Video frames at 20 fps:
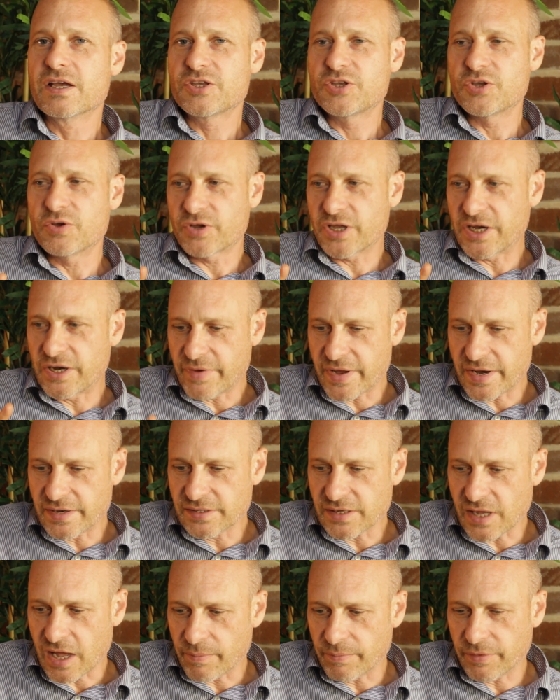You're going to
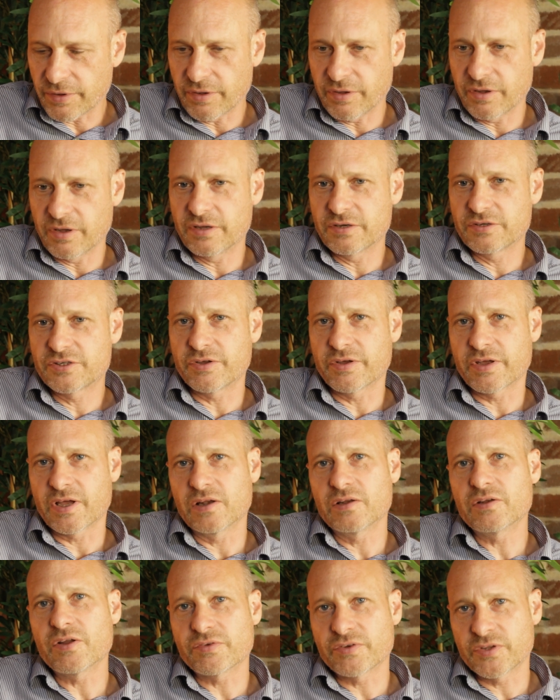end up doing a
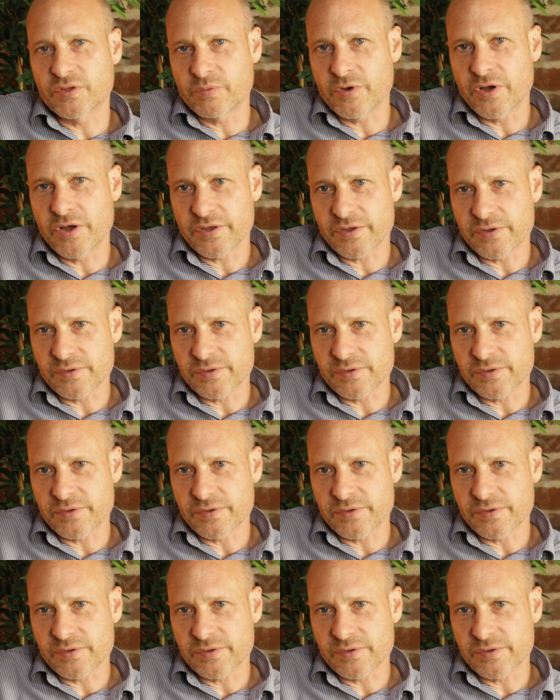lot of the work